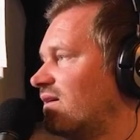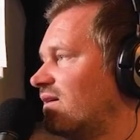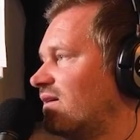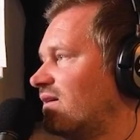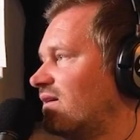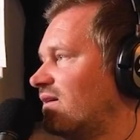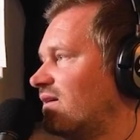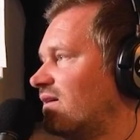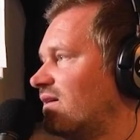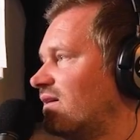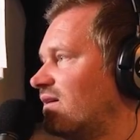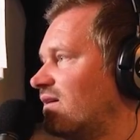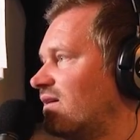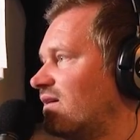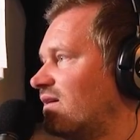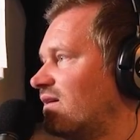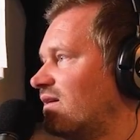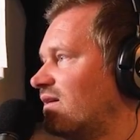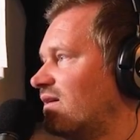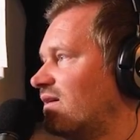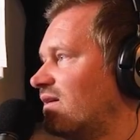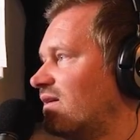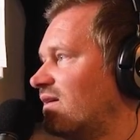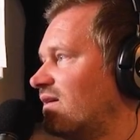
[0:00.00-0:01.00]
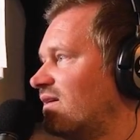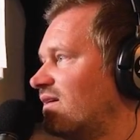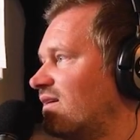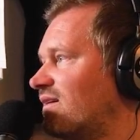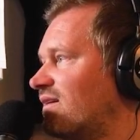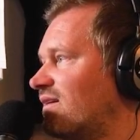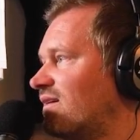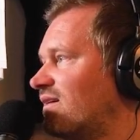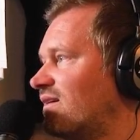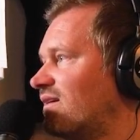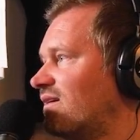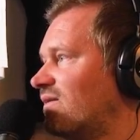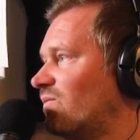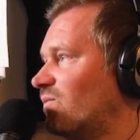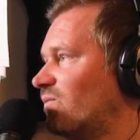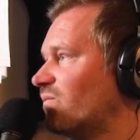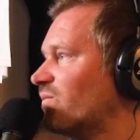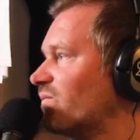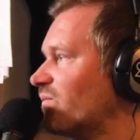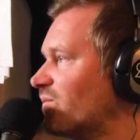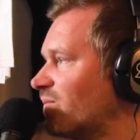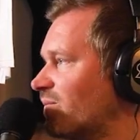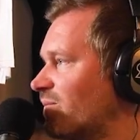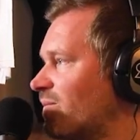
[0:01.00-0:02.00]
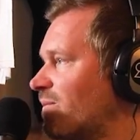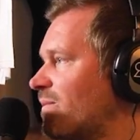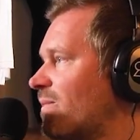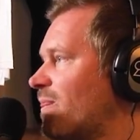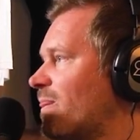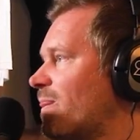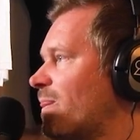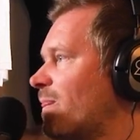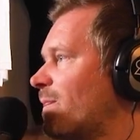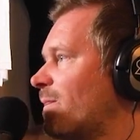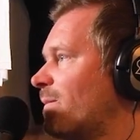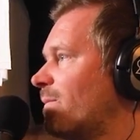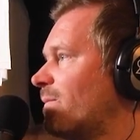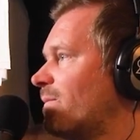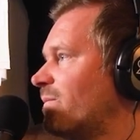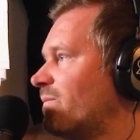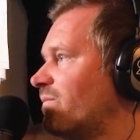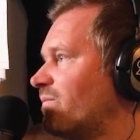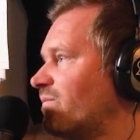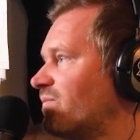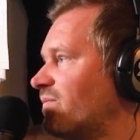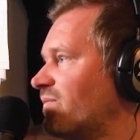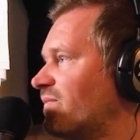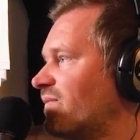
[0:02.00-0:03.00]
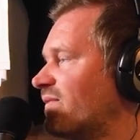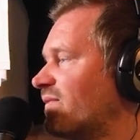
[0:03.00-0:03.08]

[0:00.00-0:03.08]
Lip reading: This person isn't speaking.